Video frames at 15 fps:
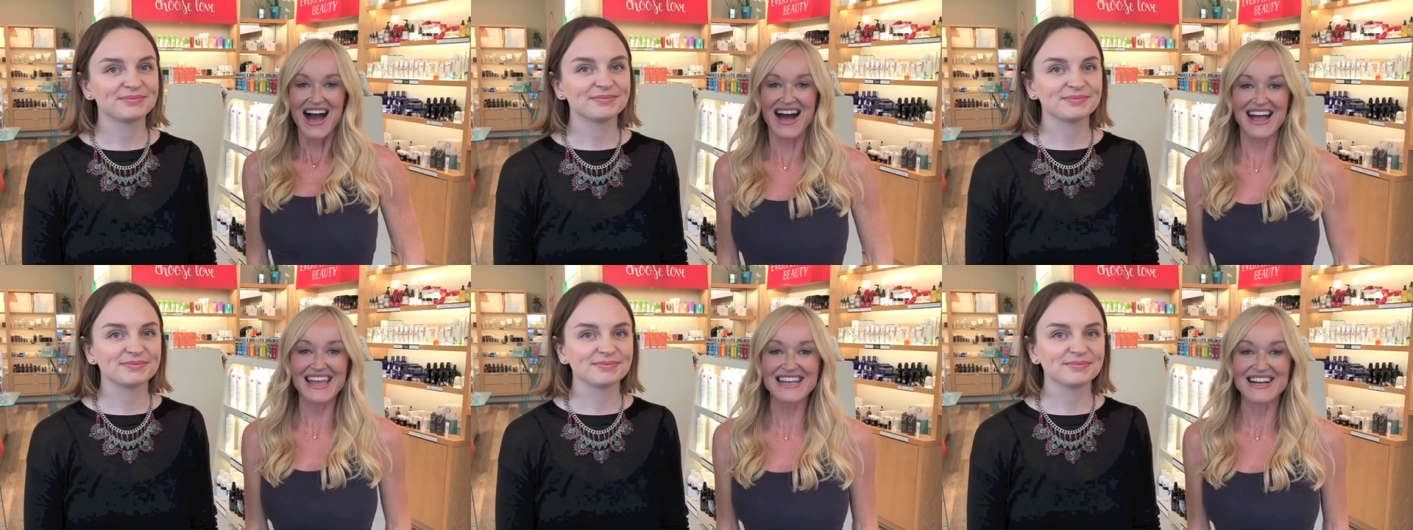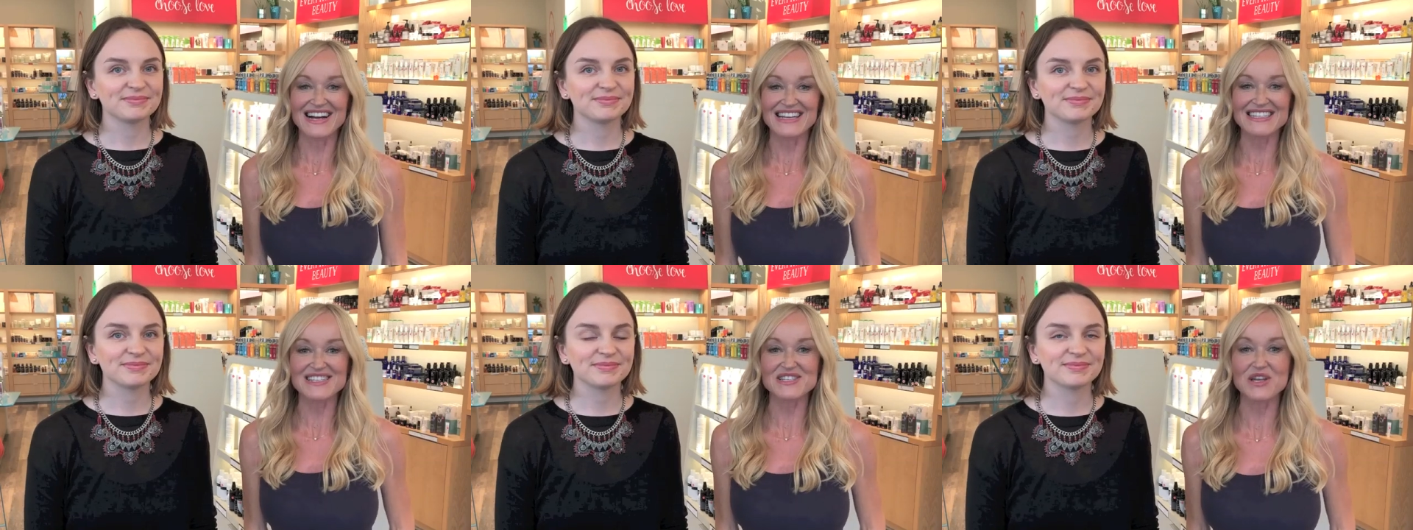Speaker 1: Hi
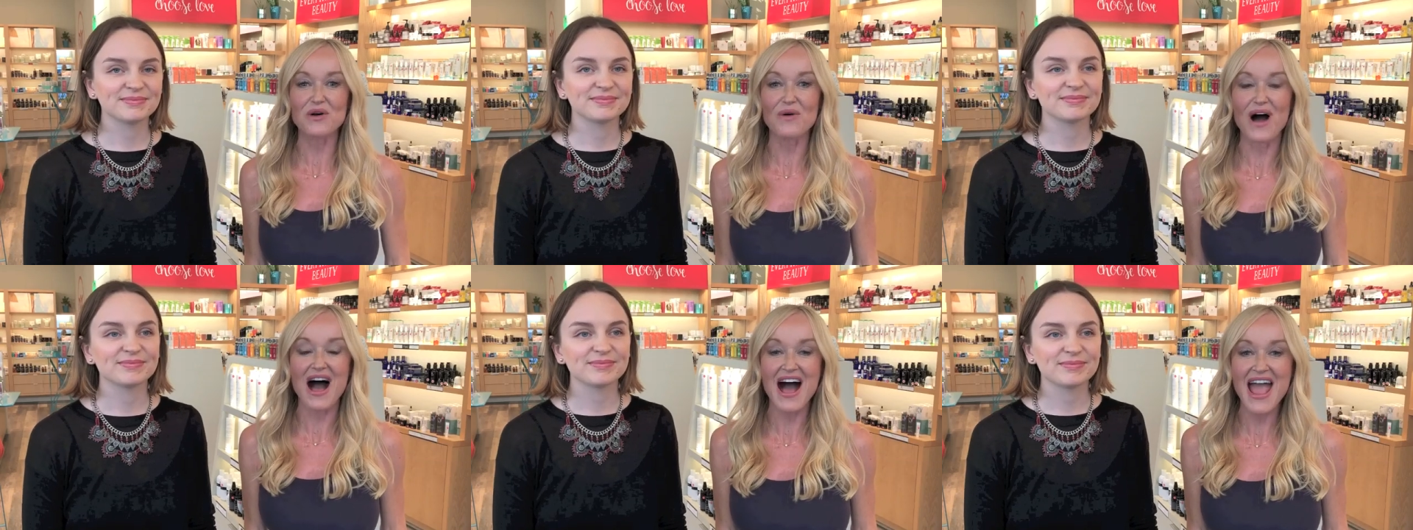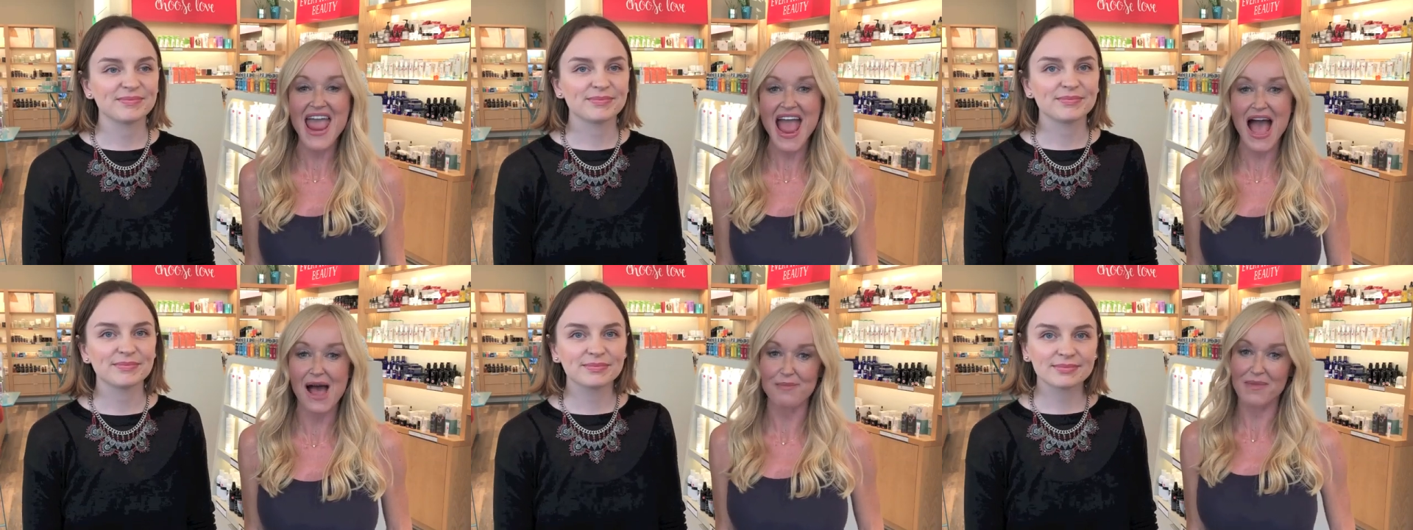guys, so I
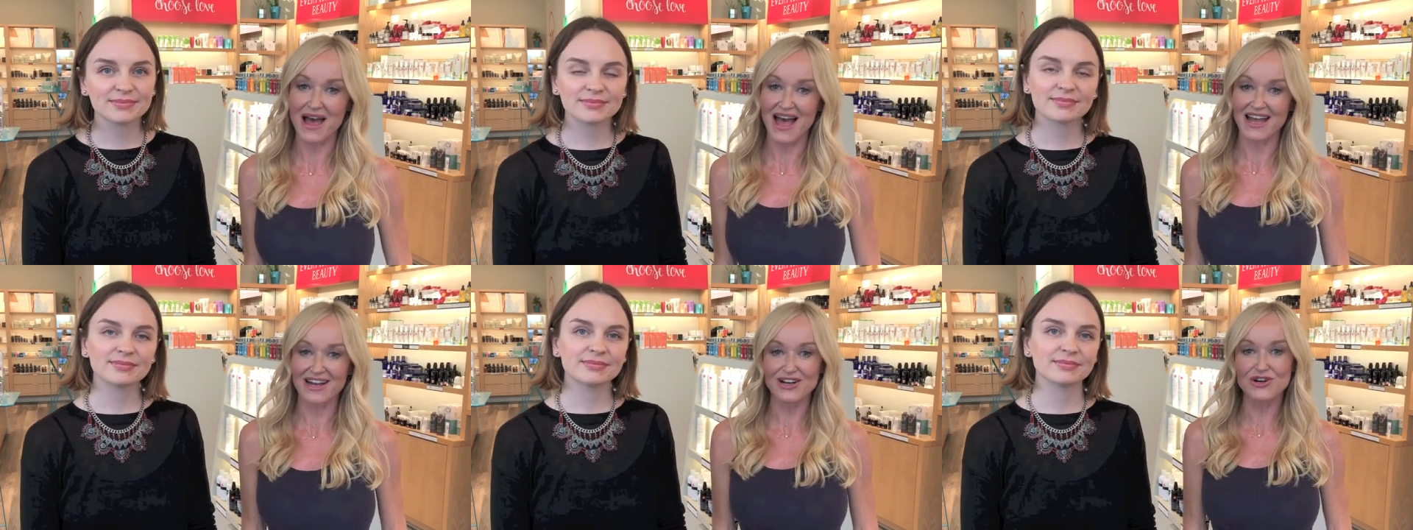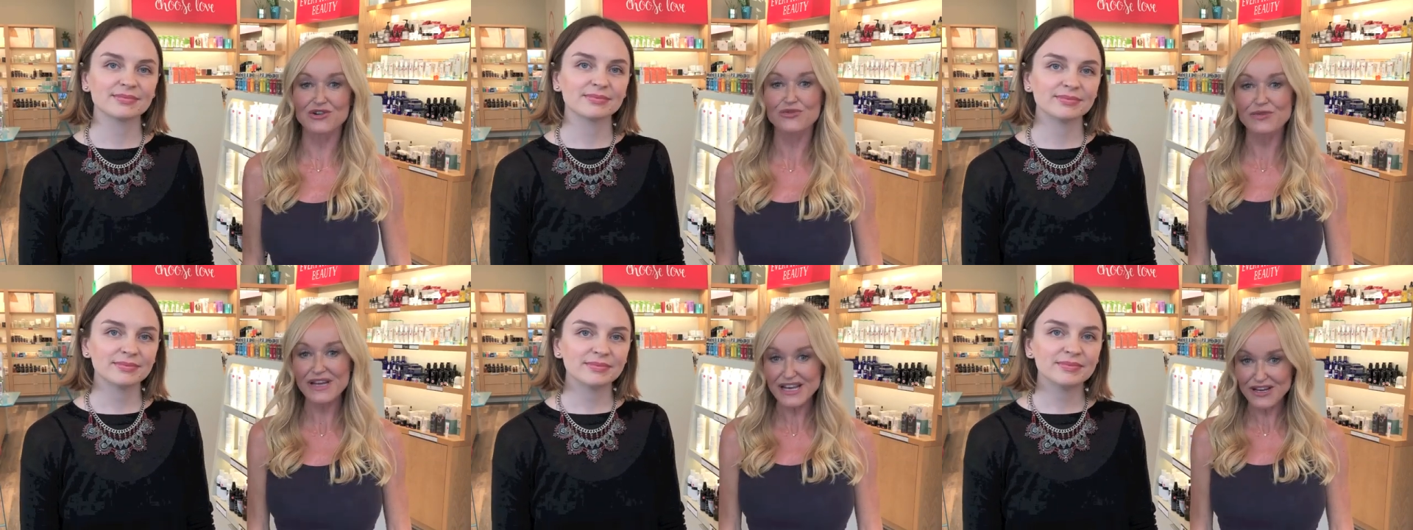am at
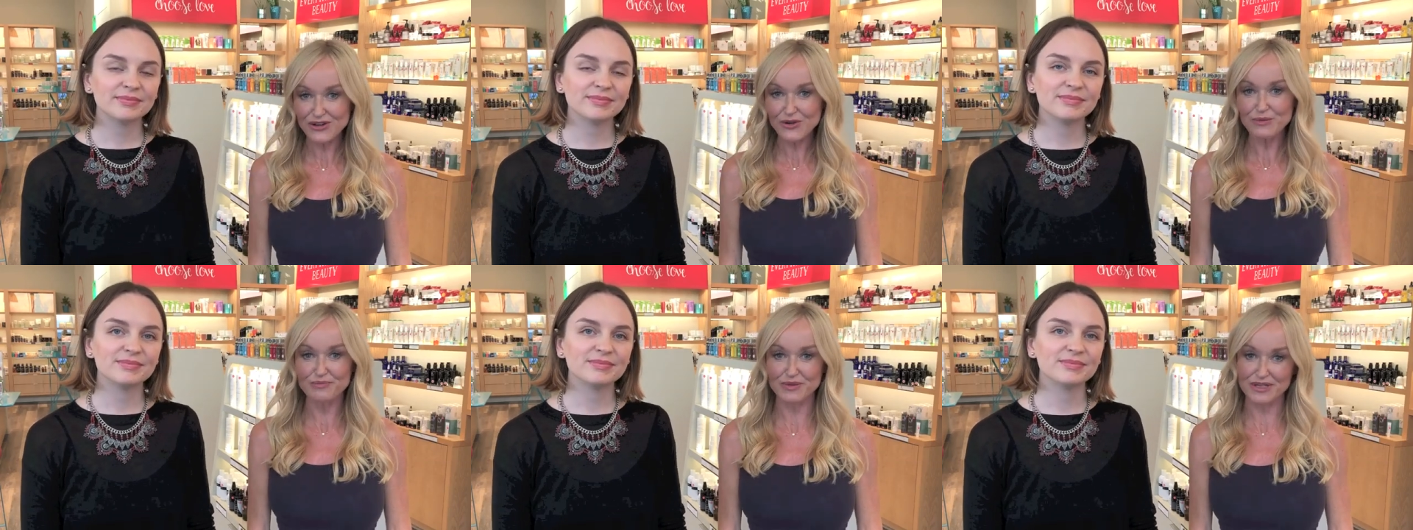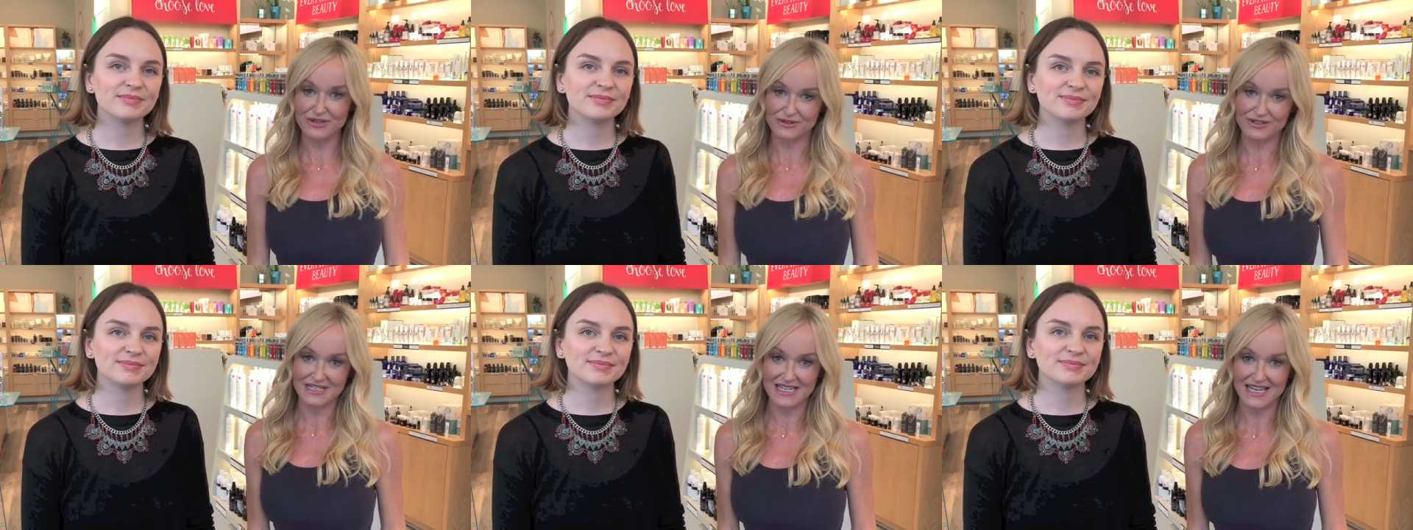Credo
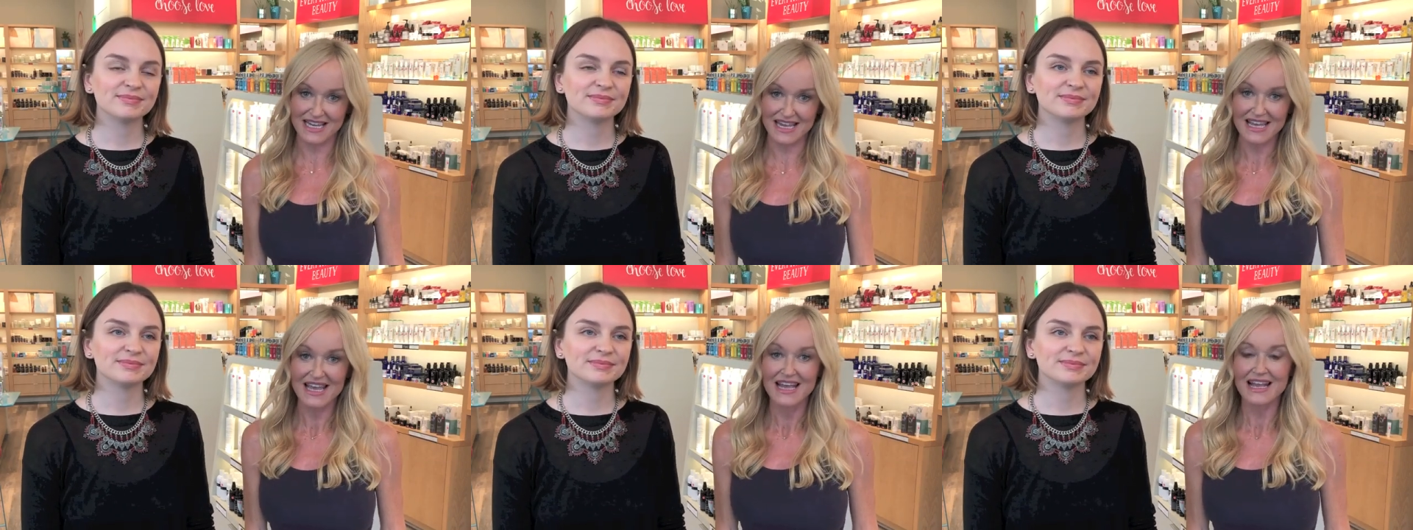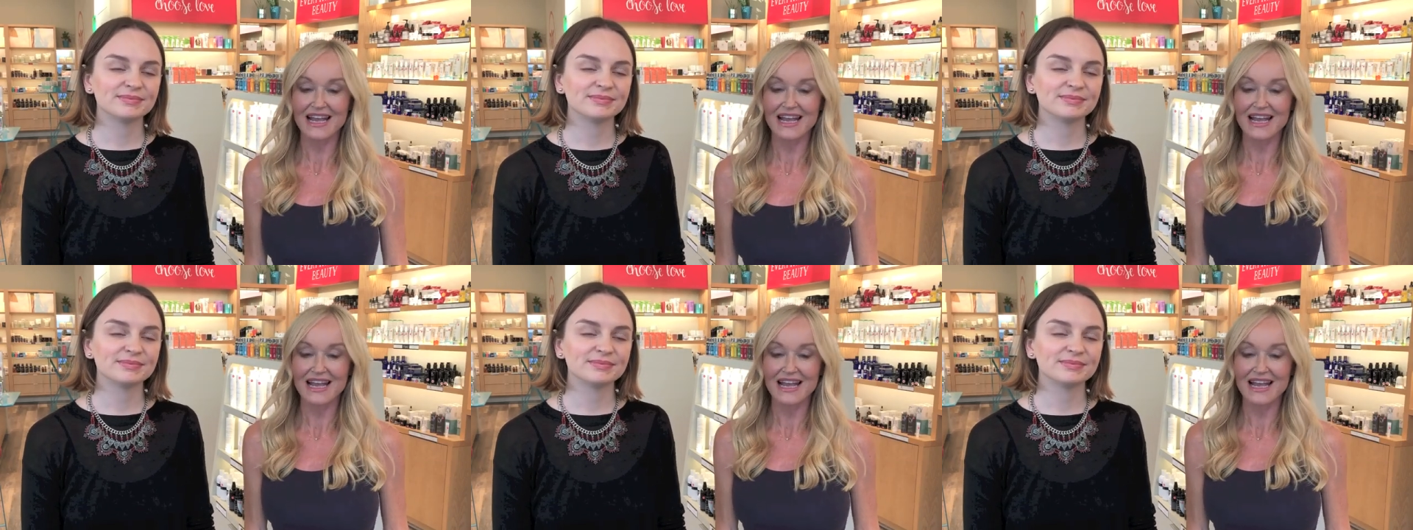Beauty,